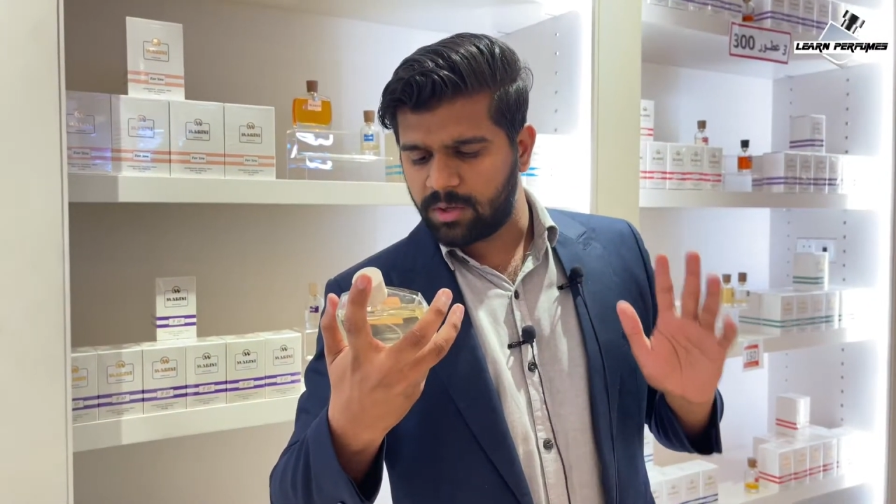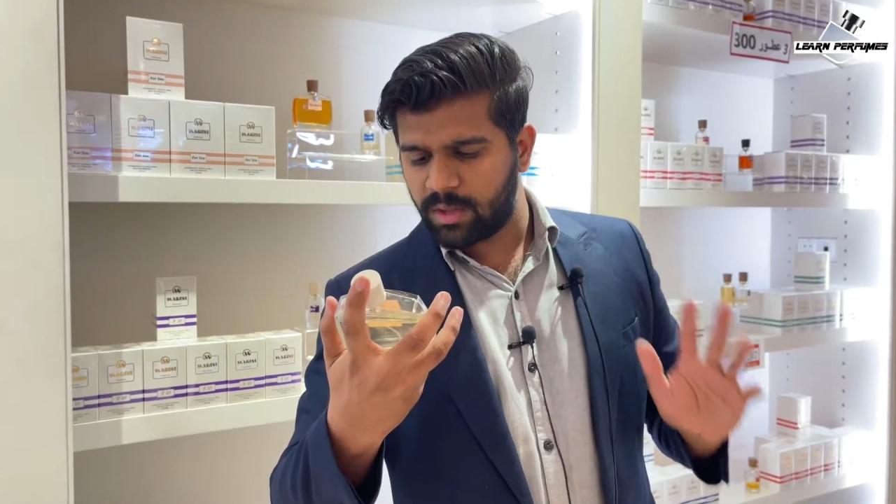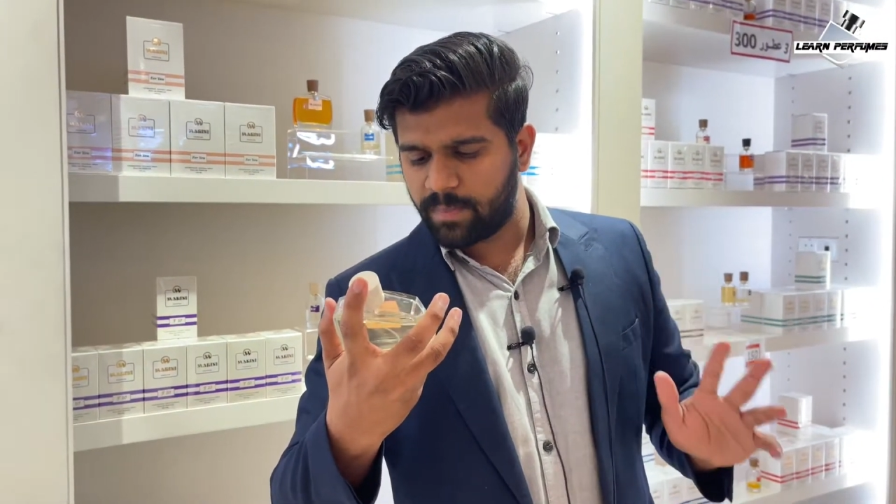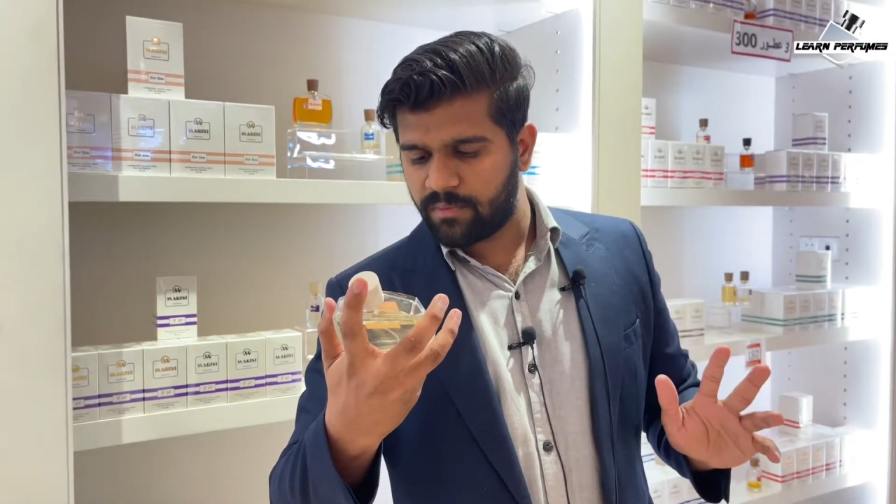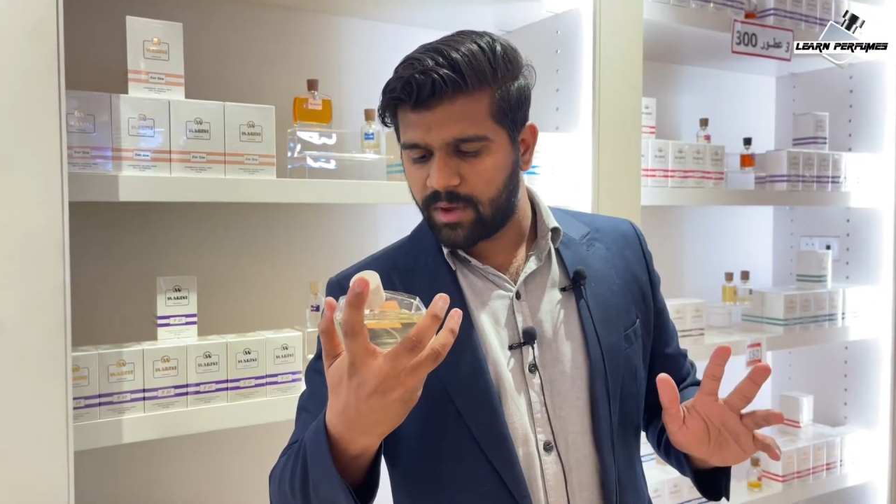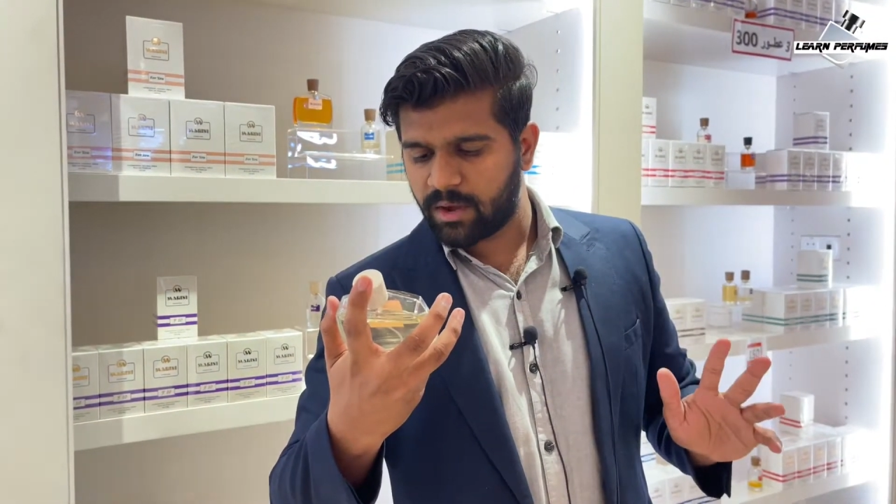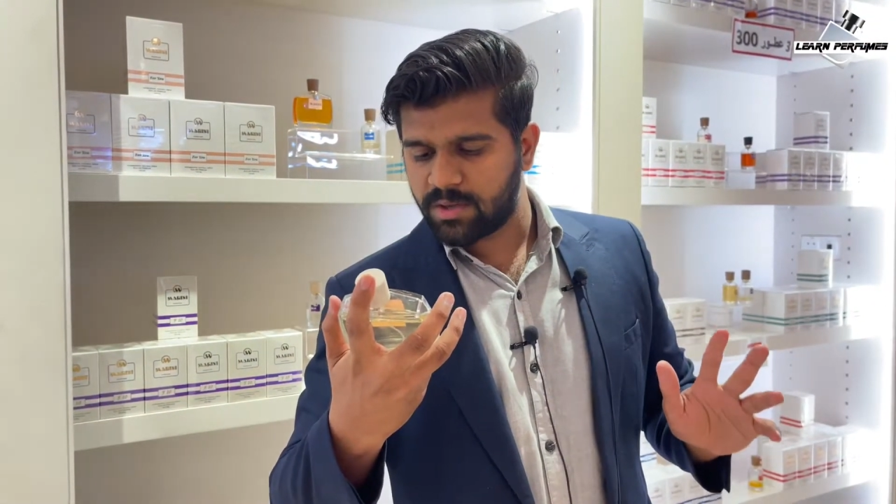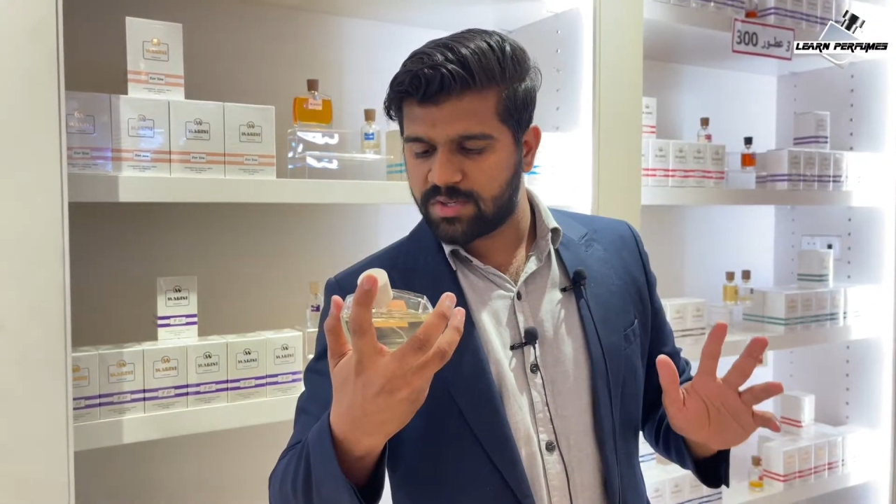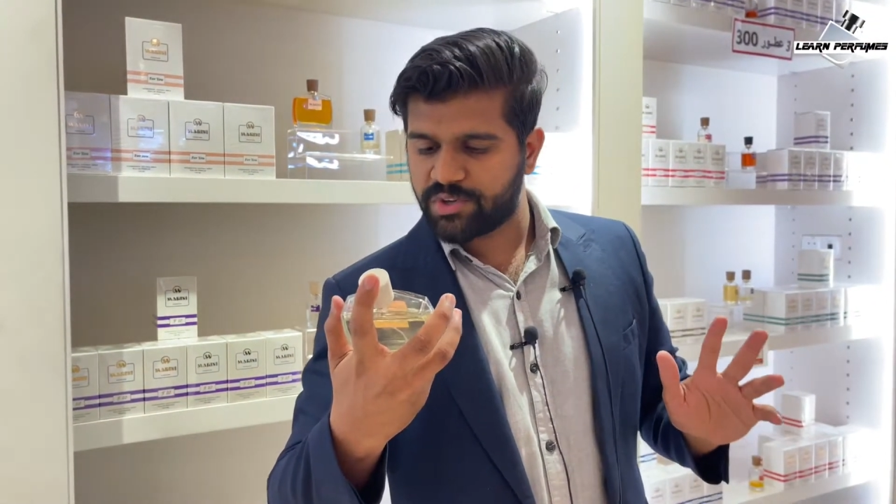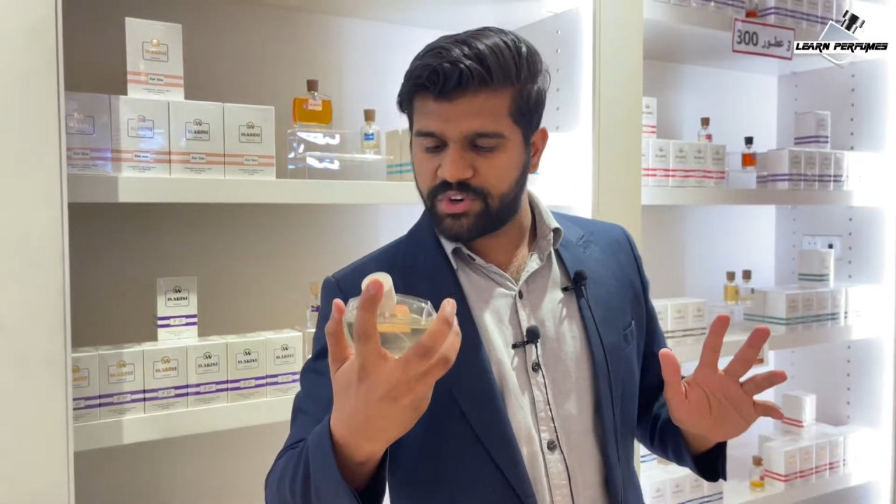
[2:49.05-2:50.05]
de parfum
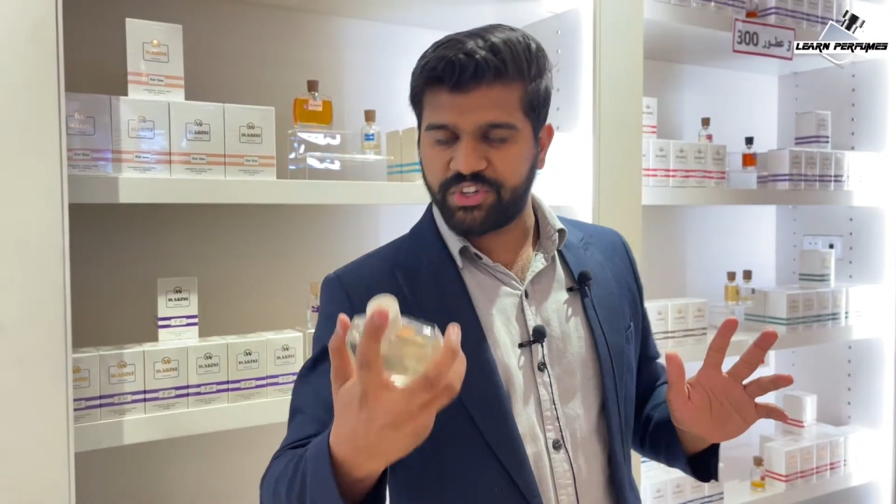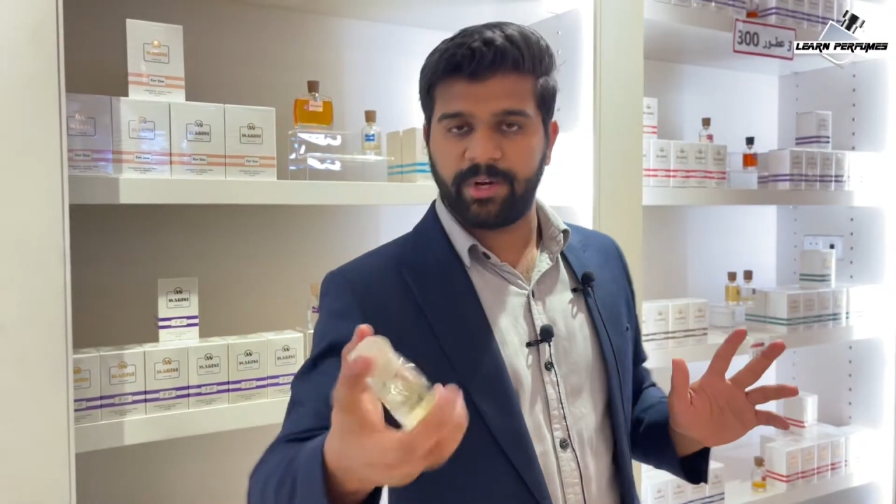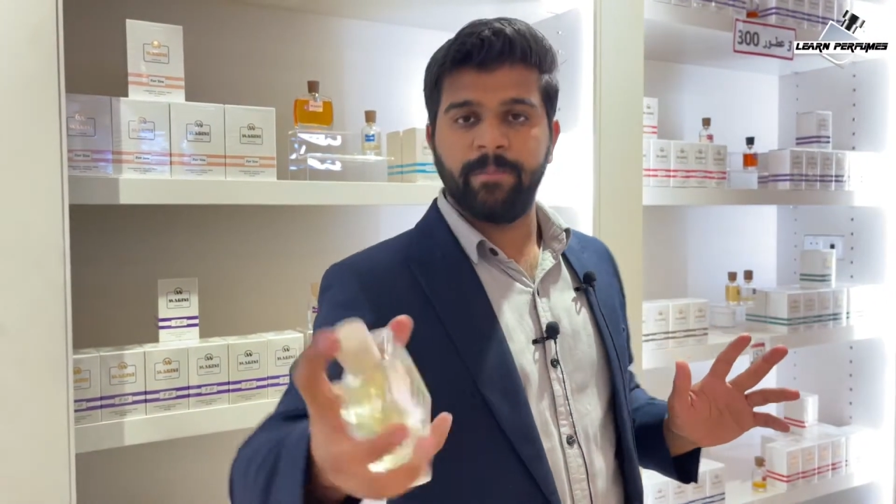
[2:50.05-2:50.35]
concentration